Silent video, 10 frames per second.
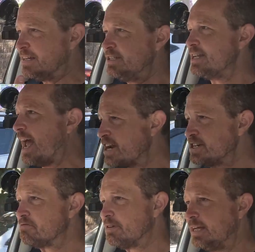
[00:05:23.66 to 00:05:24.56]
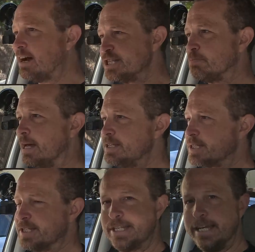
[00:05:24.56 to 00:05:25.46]
It's actually a really nice
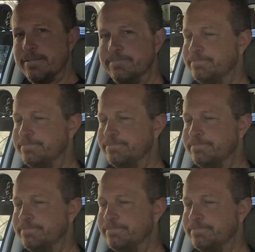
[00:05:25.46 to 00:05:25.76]
place to sit.